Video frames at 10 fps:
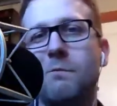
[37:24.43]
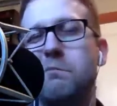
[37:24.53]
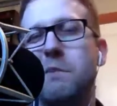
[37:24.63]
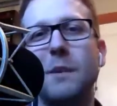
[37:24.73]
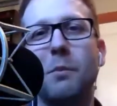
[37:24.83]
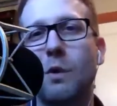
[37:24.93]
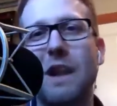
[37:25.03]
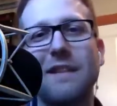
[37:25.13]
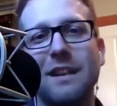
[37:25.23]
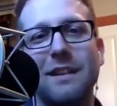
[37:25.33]
minimal
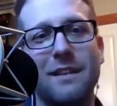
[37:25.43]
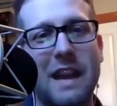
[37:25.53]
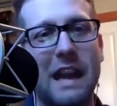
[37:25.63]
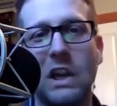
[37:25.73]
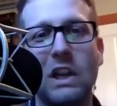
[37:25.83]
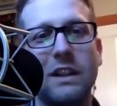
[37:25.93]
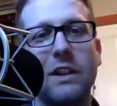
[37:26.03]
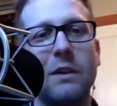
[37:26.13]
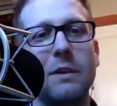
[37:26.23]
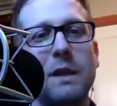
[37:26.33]
residence there.
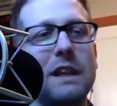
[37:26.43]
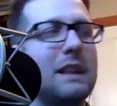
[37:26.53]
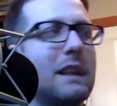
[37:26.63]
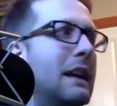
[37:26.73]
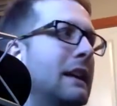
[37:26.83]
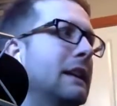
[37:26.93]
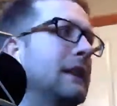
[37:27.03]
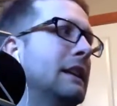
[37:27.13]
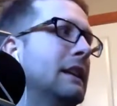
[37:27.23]
You know what I mean? Uh,